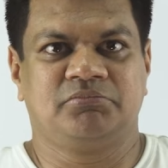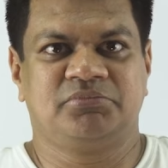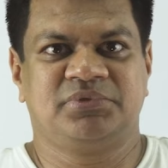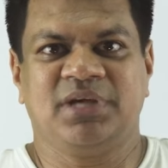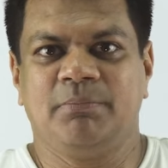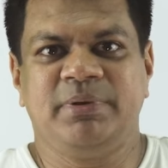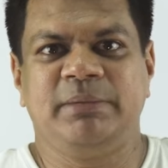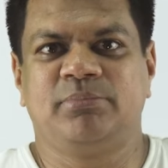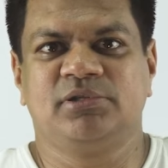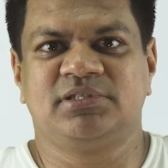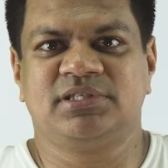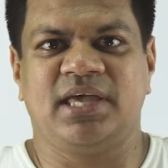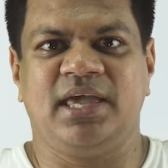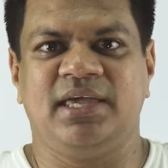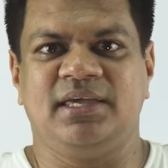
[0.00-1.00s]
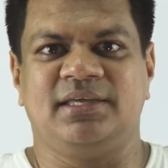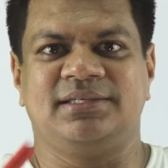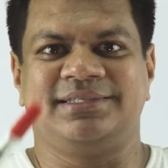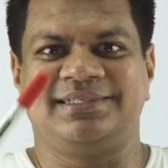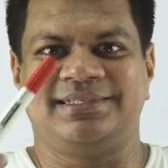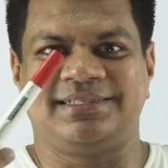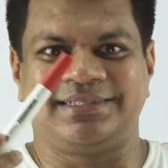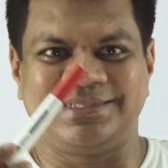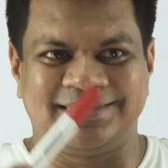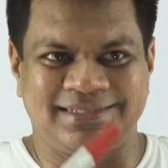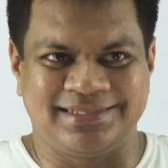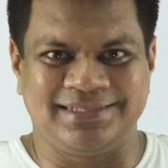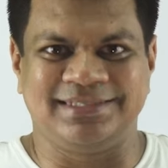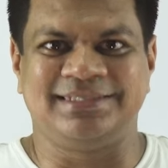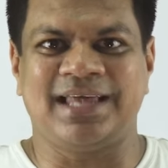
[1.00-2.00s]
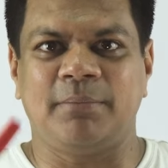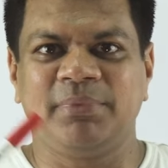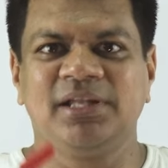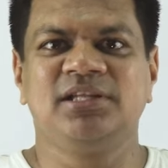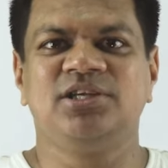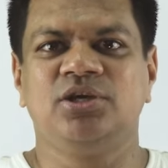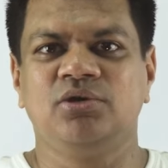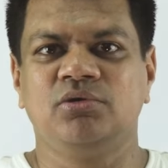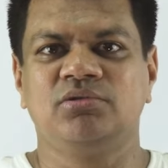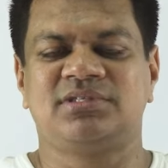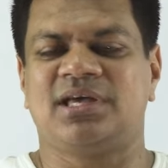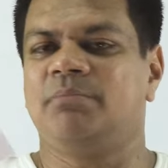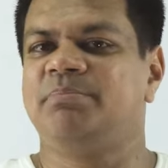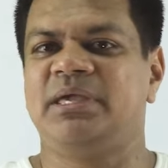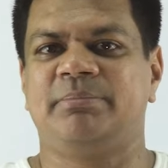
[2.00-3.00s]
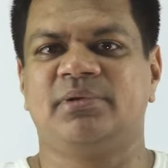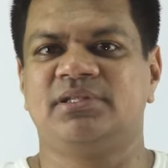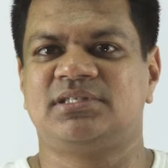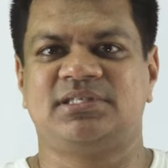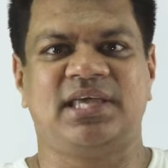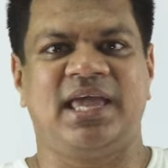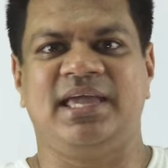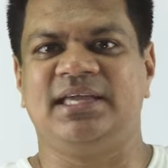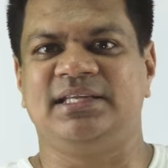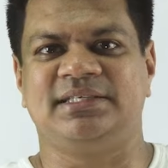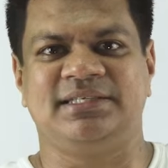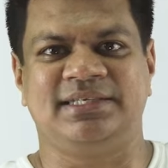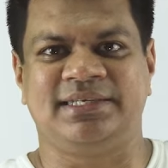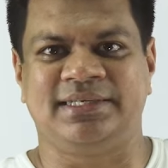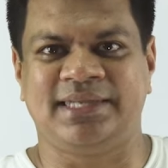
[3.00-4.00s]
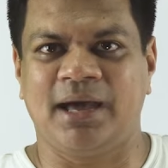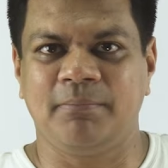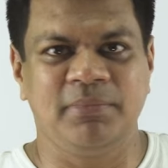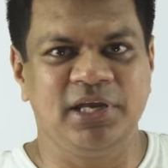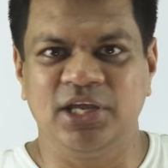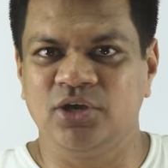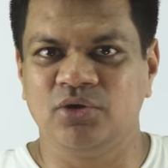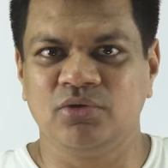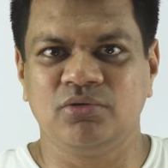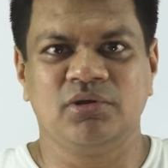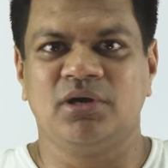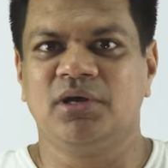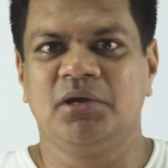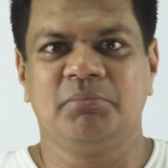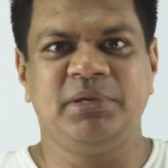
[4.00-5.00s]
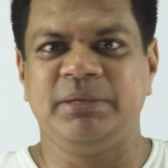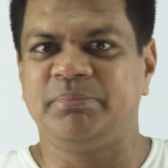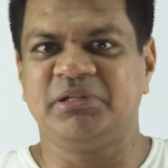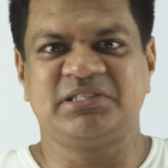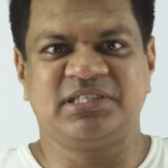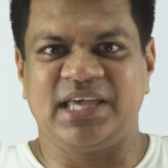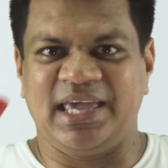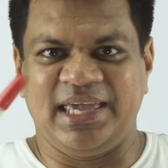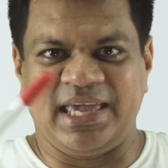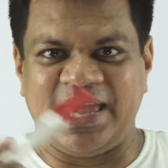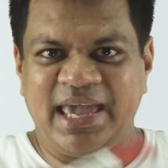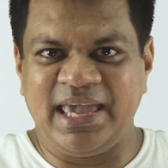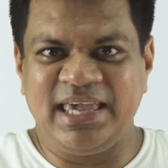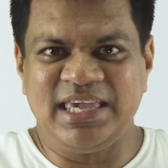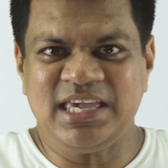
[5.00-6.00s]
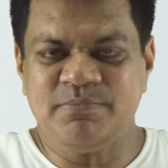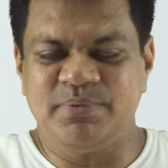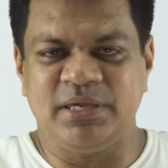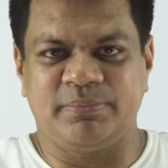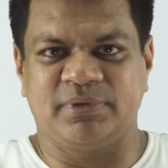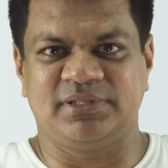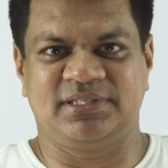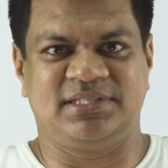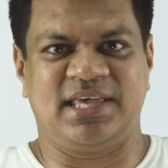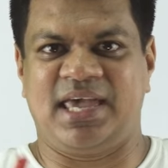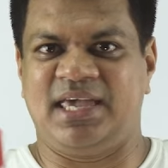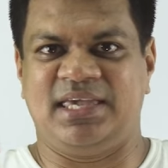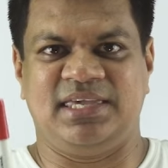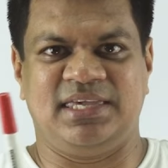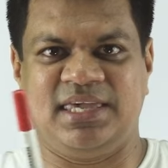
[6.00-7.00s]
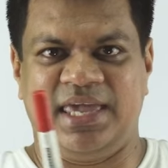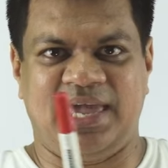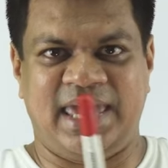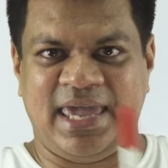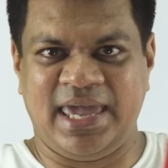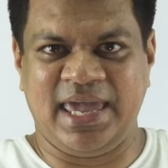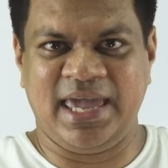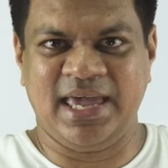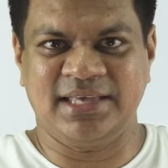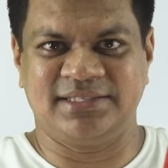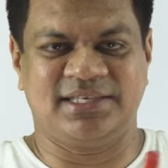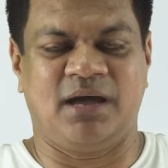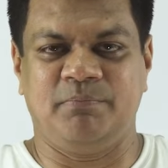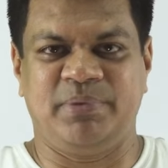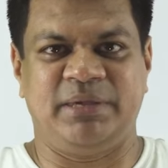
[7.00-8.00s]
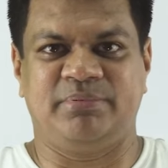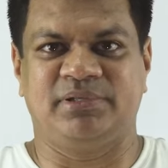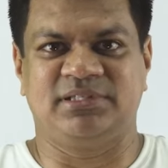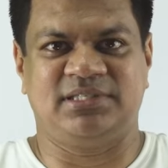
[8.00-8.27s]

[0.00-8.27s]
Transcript: Some people say W, some people say W, people say A, people say A, some people